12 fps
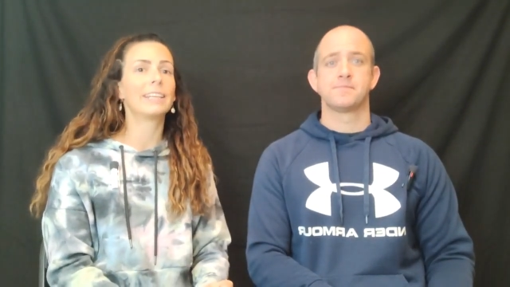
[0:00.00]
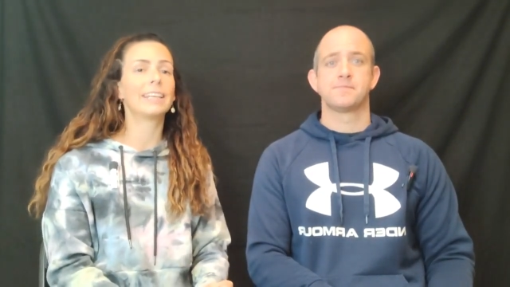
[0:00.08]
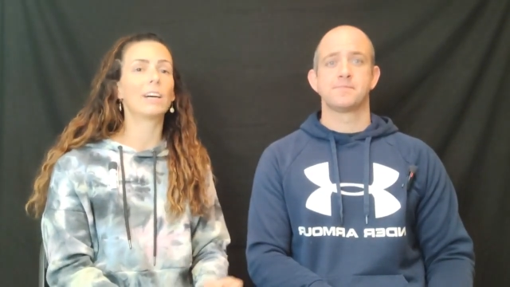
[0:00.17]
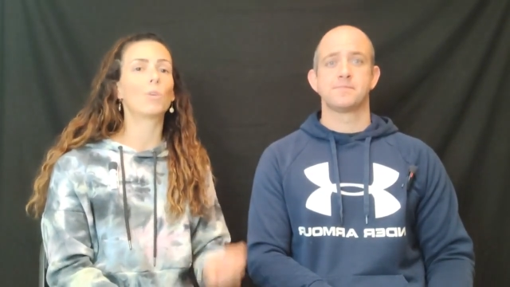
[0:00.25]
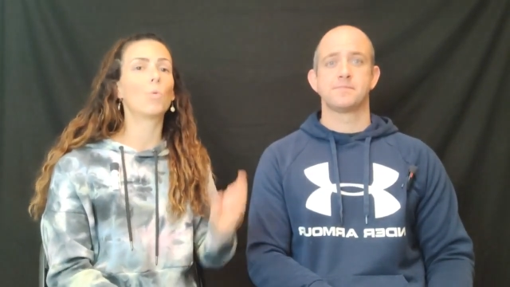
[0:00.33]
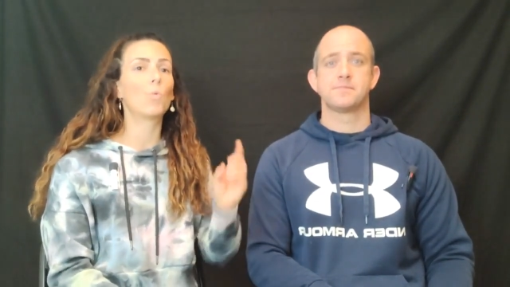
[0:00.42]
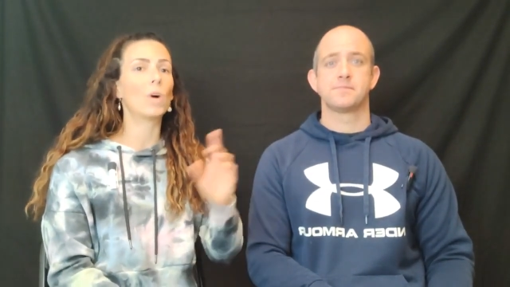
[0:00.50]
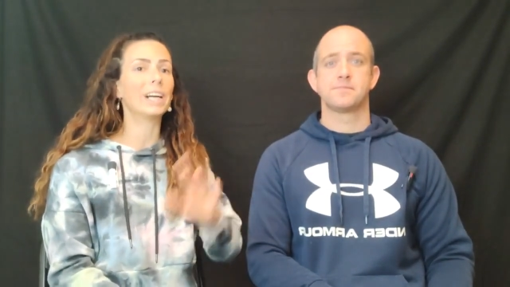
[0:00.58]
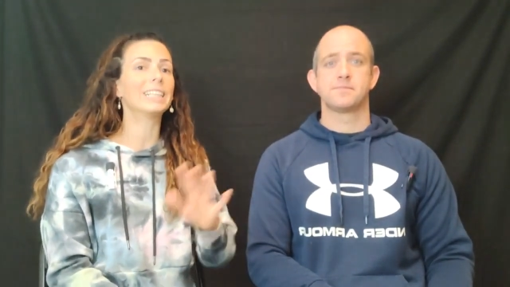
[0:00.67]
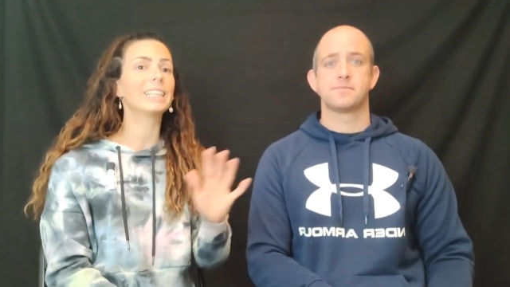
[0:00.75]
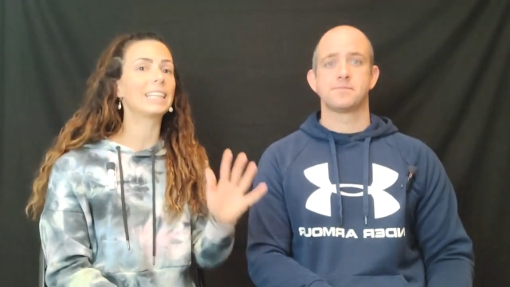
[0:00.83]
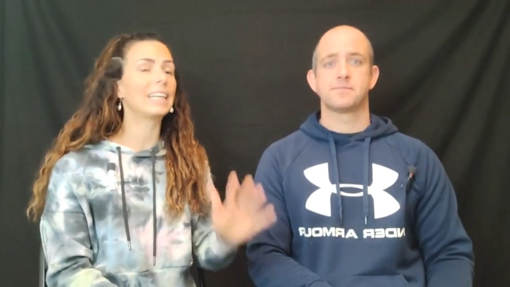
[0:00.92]
Speaker 1: Now,
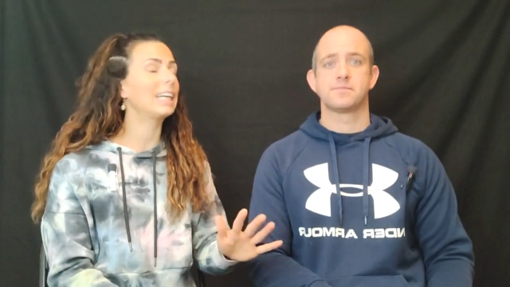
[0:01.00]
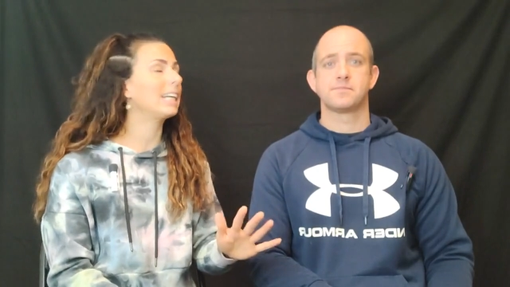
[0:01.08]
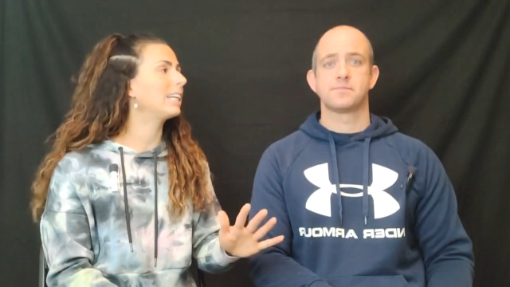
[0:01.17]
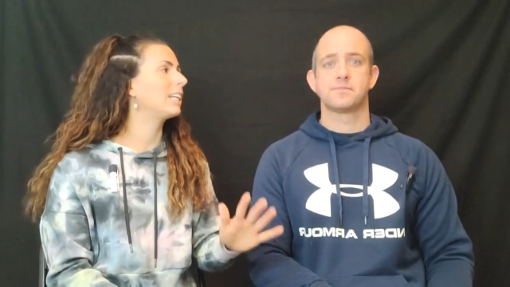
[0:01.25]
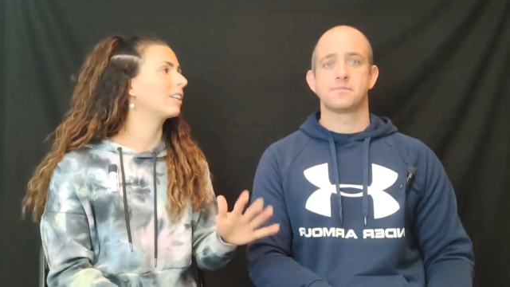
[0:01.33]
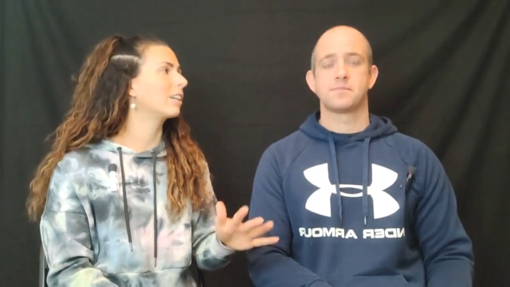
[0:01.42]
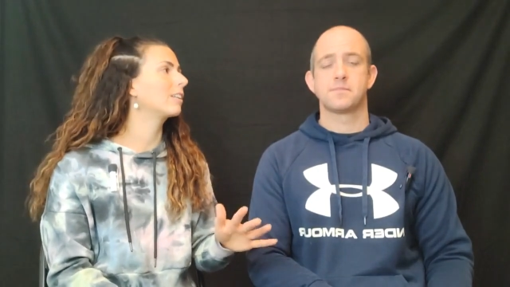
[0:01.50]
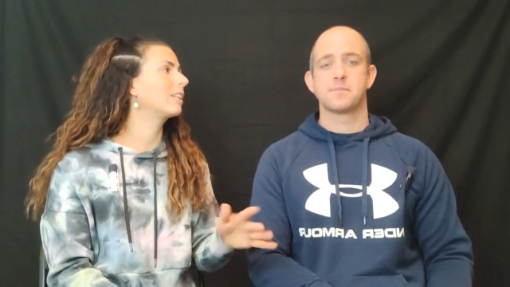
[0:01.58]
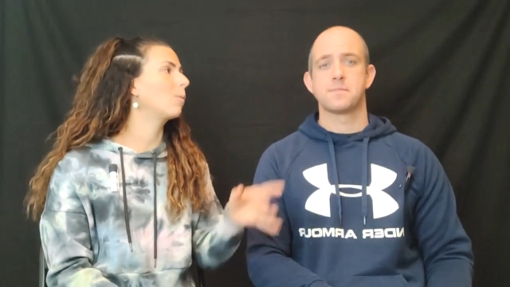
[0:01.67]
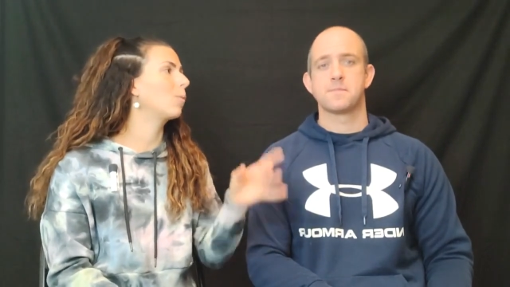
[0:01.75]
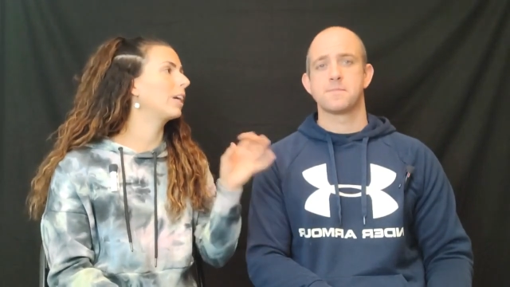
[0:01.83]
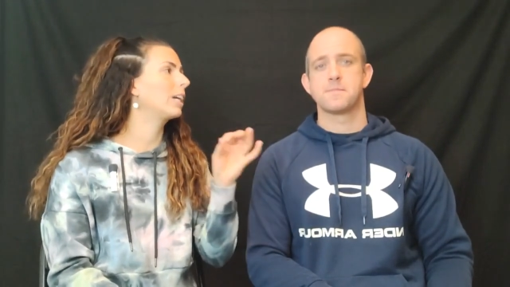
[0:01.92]
one key here
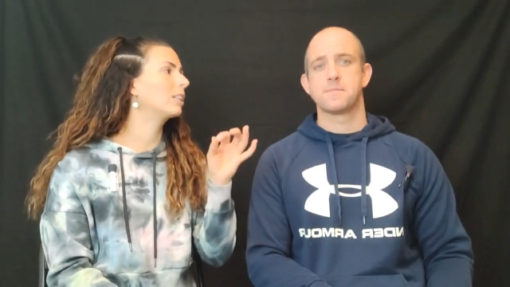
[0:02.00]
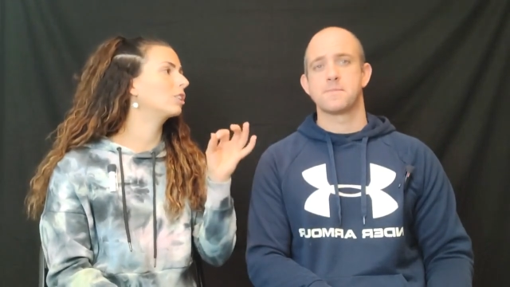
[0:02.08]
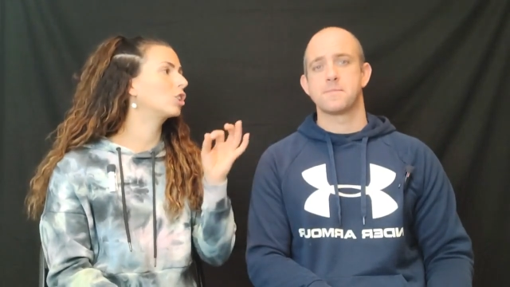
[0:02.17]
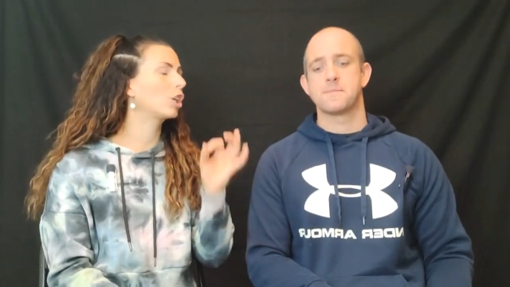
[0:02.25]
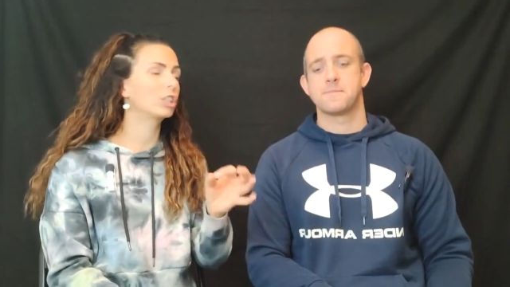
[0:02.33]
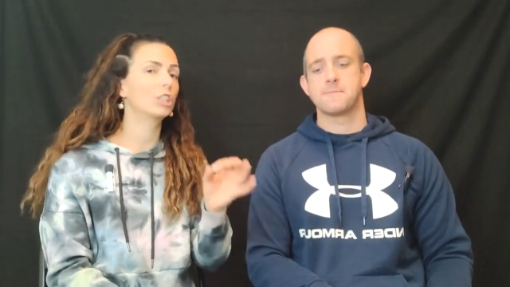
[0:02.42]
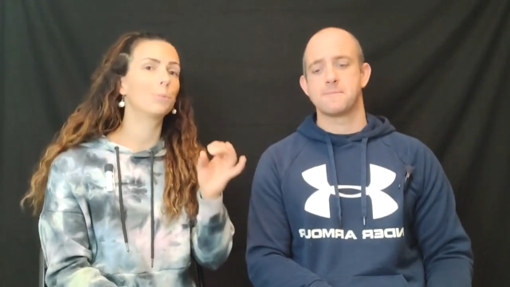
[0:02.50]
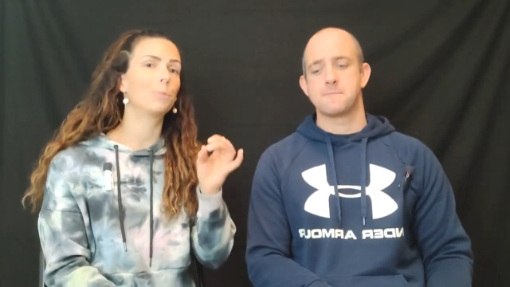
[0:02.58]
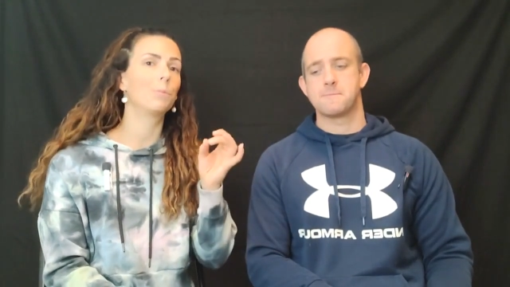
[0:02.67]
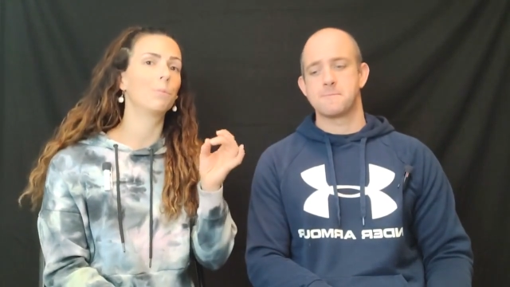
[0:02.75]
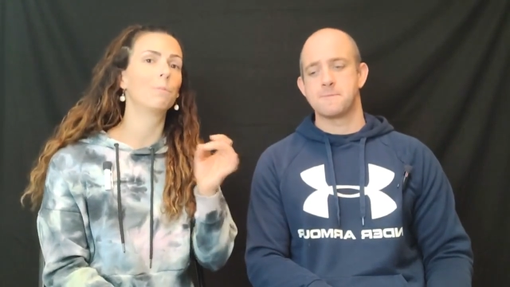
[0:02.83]
that we can start to